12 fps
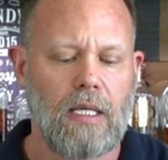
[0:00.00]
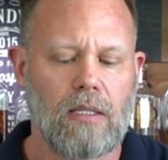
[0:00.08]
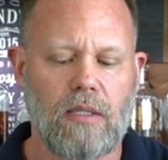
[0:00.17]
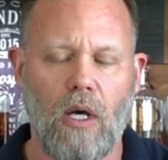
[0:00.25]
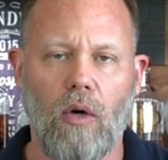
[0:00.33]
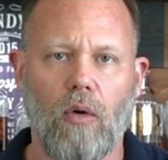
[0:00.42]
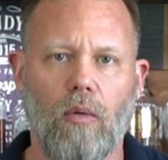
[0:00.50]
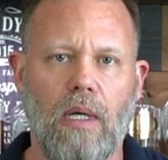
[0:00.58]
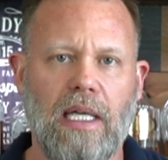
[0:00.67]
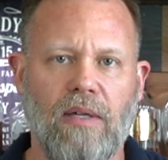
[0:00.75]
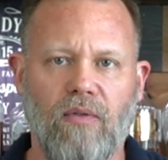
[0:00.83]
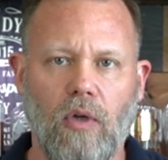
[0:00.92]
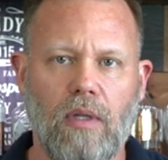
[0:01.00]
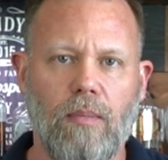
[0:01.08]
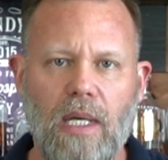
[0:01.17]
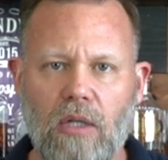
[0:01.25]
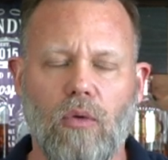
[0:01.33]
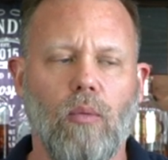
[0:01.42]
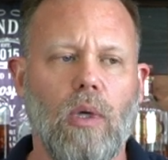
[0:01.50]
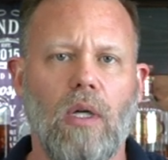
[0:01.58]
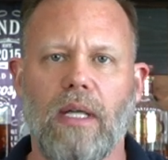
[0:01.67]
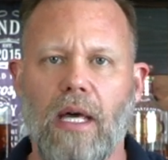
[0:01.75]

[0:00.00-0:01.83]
So if you're in the medical world,